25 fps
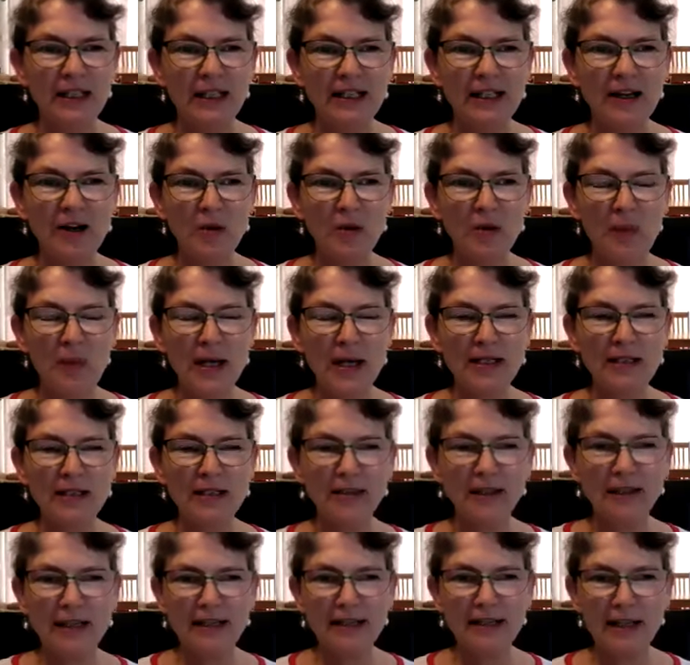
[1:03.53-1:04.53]
Now, a
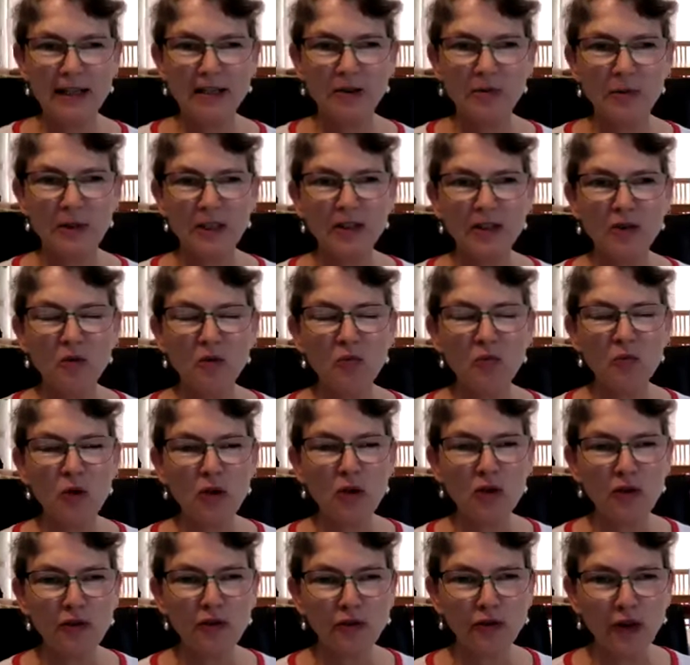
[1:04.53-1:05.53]
baseline assessment is a
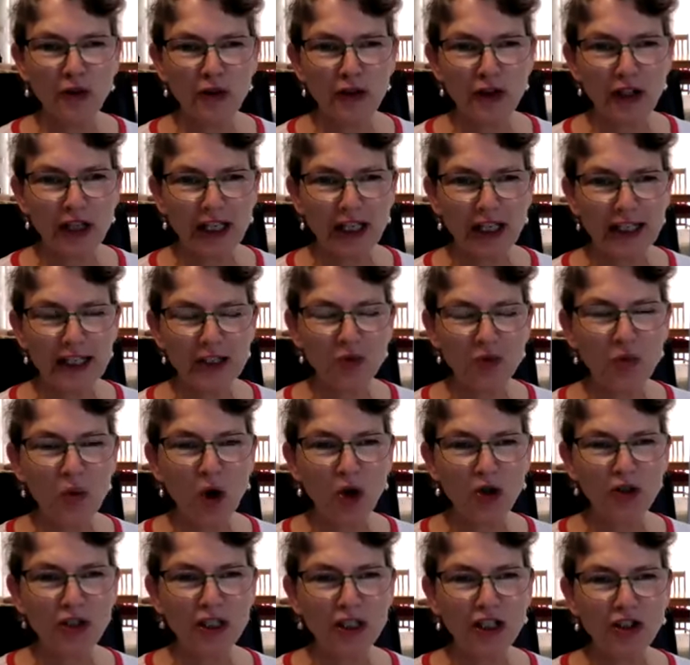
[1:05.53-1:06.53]
wonderful thing. It's
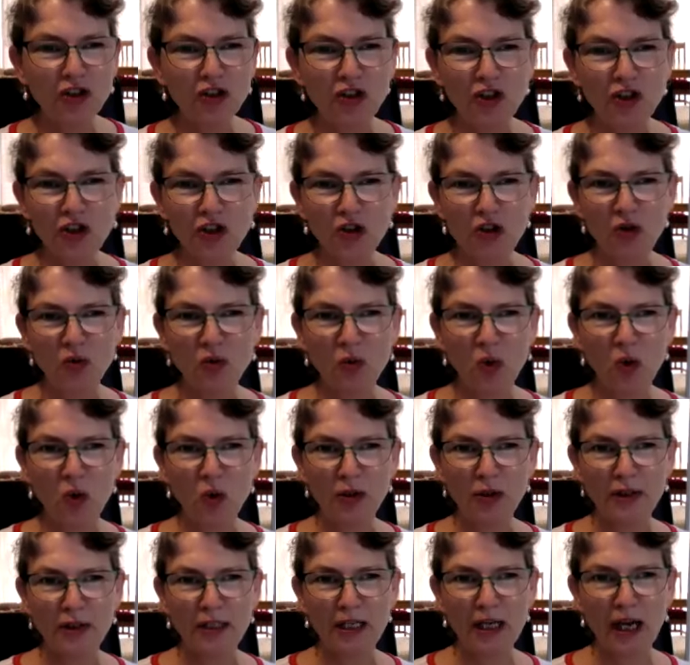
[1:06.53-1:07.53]
what teachers do
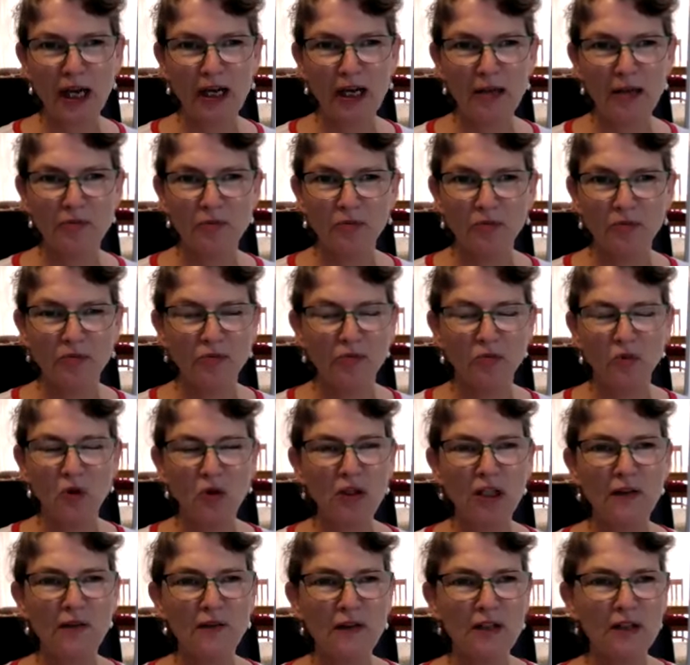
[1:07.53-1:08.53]
all the time,
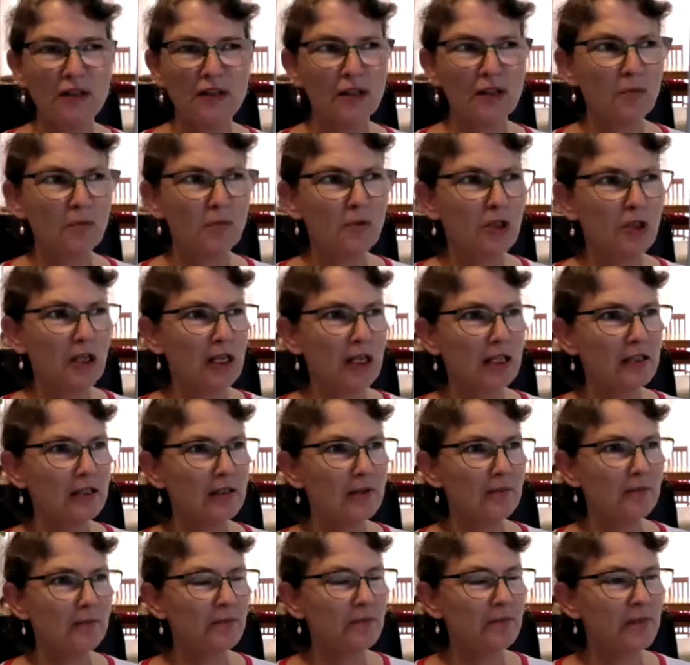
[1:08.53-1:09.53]
whatever the subject.
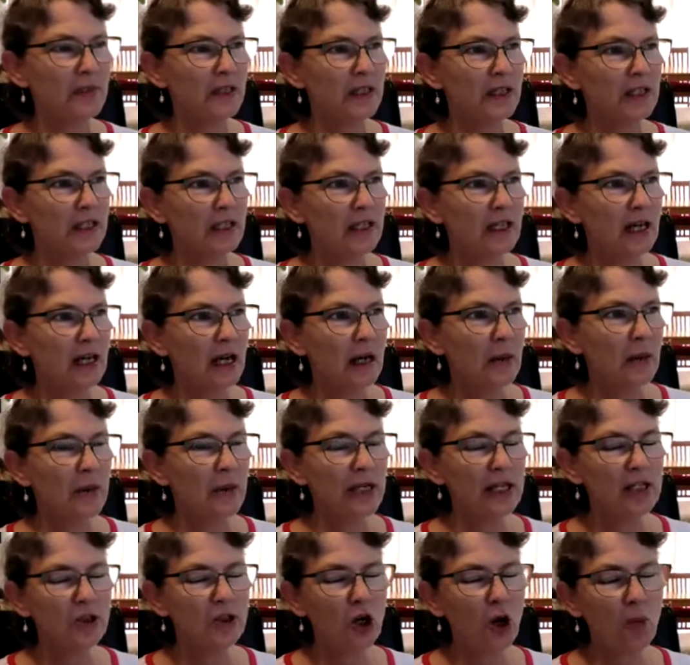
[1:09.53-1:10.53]
But
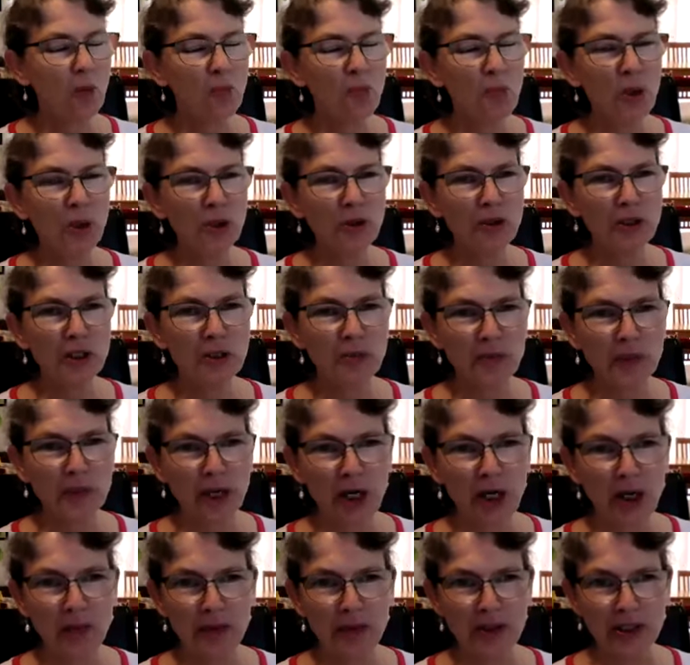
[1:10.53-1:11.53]
it's got
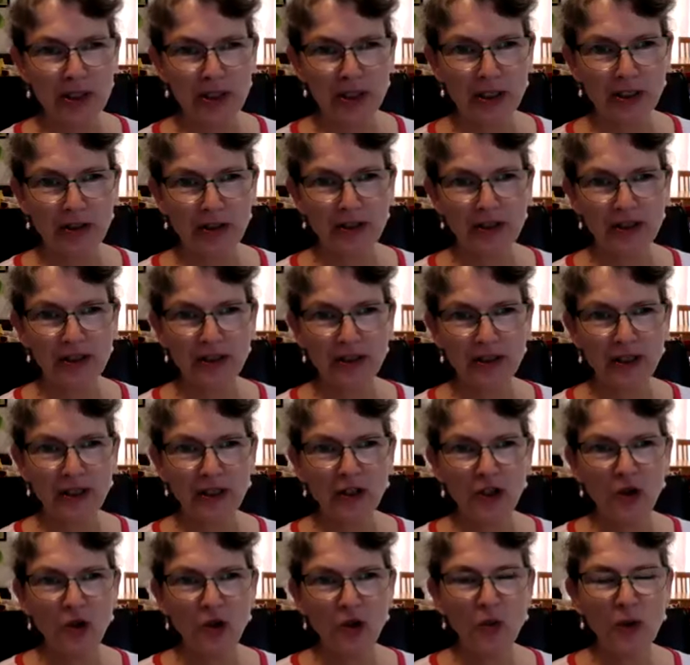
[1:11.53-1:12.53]
multi-purposes.
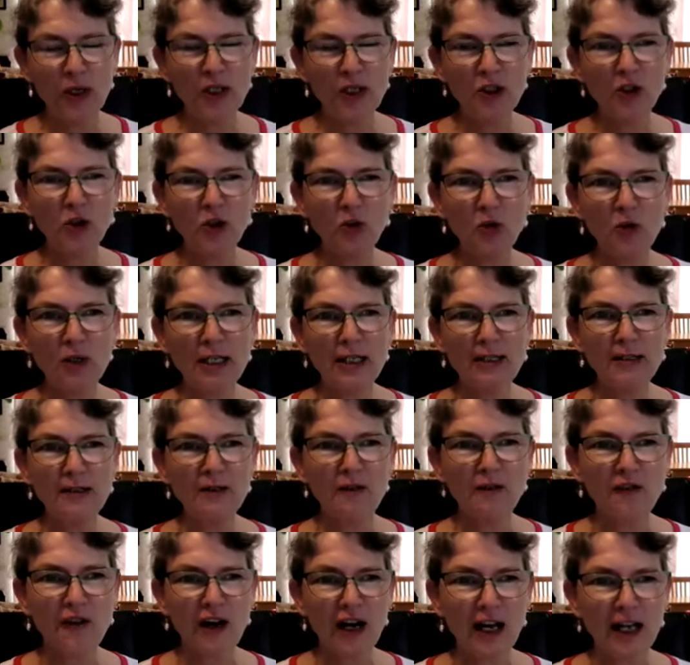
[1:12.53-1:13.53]
We do need
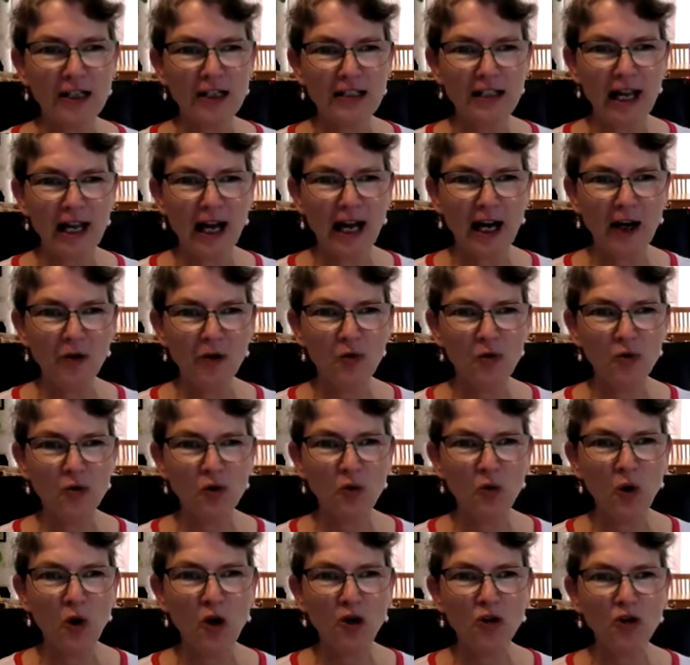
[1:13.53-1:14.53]
to find out
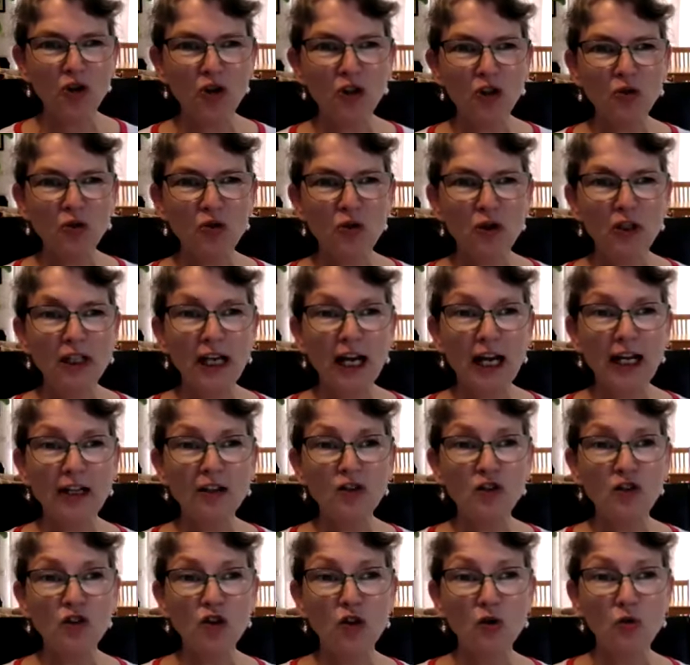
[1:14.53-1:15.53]
what children
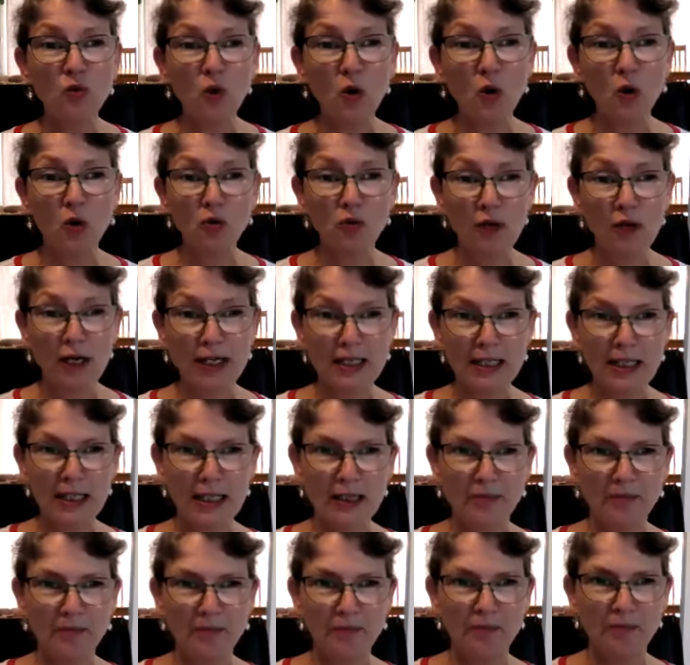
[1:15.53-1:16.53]
can do
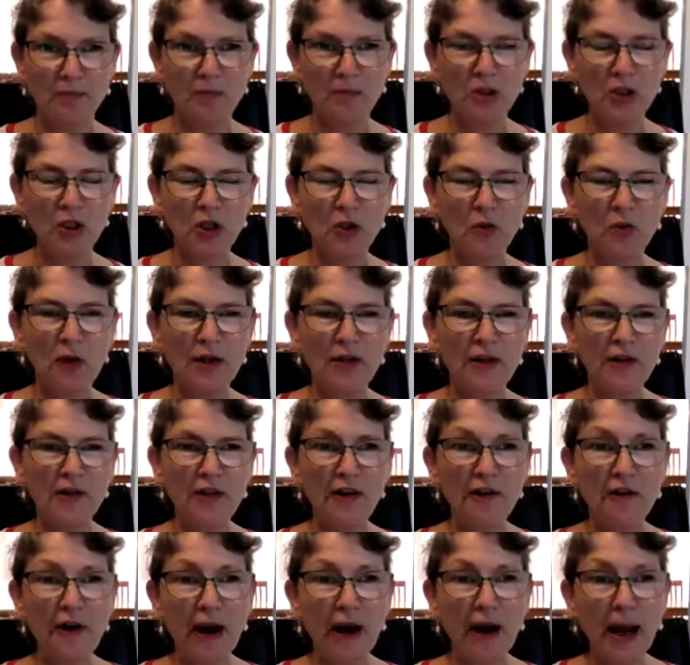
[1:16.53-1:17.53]
already. So whether
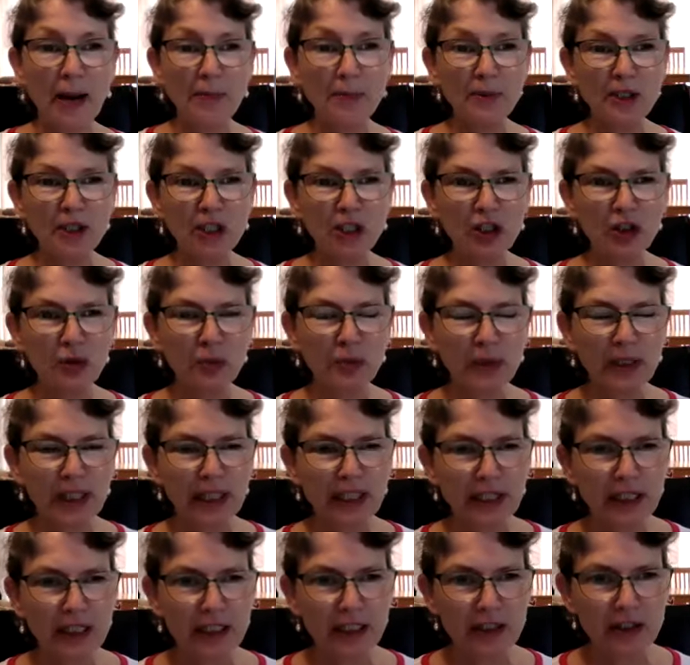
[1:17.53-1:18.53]
they're absolute
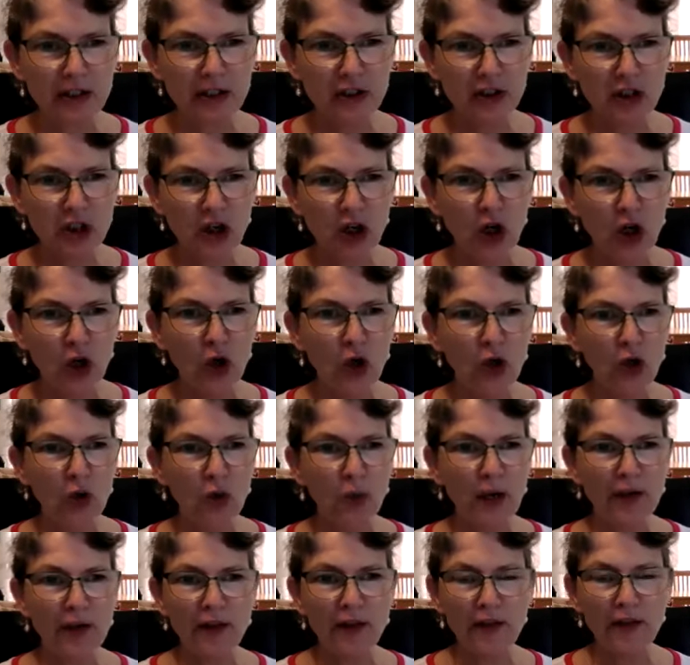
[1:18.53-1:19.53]
beginners or
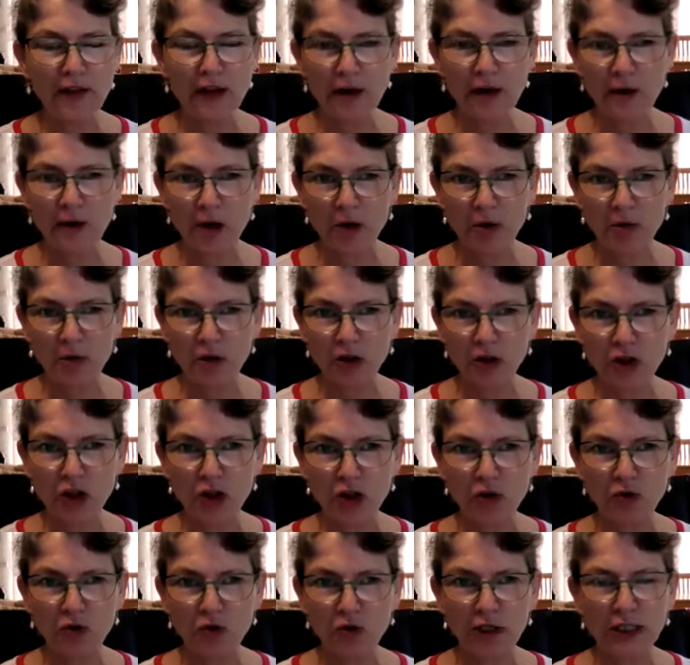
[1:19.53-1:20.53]
whether they're older
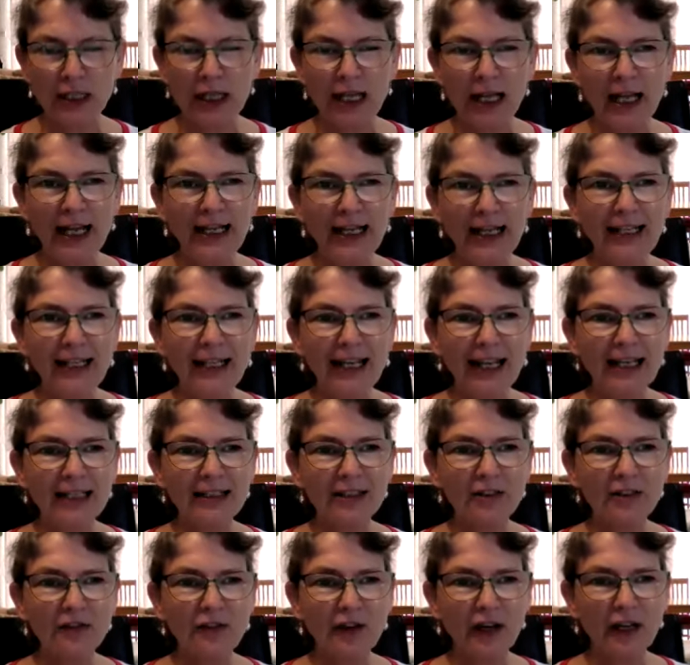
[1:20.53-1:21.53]
children,
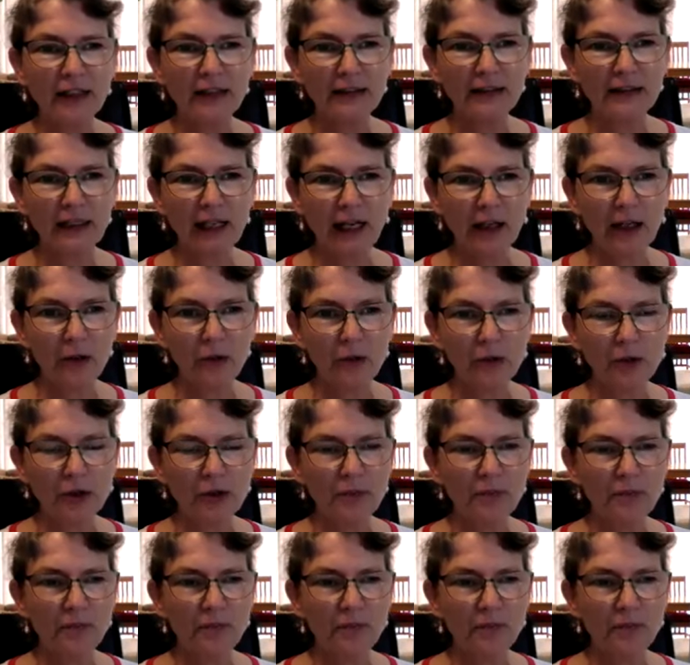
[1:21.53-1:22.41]
let's find out.